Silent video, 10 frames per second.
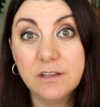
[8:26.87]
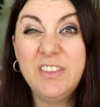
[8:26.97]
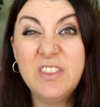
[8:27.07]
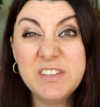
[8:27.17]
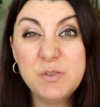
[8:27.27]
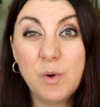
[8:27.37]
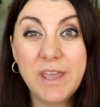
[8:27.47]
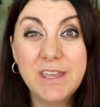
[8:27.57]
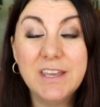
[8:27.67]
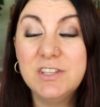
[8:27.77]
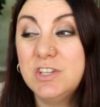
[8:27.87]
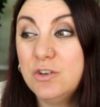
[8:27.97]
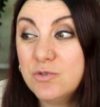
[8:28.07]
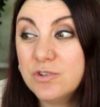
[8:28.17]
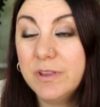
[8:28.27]
In this way, it's
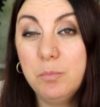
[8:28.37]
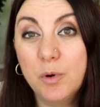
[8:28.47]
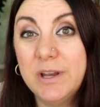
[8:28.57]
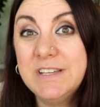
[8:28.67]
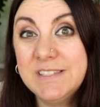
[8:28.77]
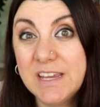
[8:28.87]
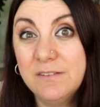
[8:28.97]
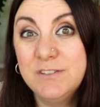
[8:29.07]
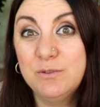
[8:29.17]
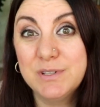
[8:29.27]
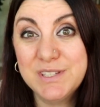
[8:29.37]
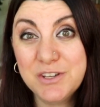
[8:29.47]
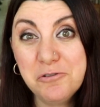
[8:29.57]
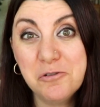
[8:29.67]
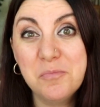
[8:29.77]
usually pretty safe to
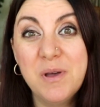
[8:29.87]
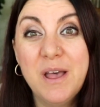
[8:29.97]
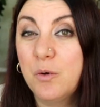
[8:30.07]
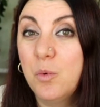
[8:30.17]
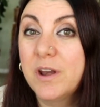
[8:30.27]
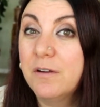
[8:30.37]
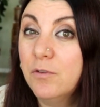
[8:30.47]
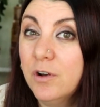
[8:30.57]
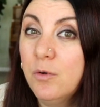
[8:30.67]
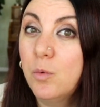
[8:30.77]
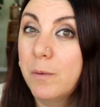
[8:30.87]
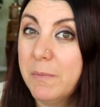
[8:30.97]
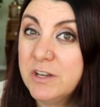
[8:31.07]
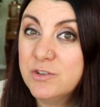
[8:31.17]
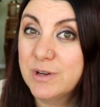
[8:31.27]
assume that whatever we're
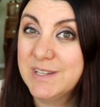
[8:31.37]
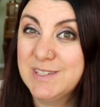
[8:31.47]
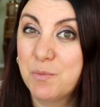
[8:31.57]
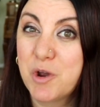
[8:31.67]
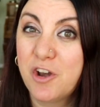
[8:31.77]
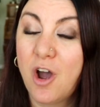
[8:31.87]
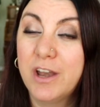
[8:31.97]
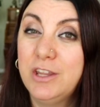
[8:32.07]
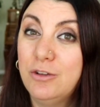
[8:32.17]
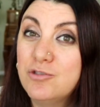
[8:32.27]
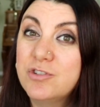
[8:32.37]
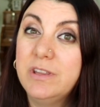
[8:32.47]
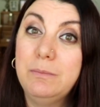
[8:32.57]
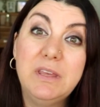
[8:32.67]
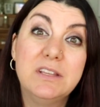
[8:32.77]
mentoring someone on
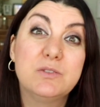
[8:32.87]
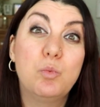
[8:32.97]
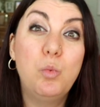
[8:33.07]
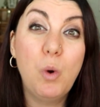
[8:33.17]
usually means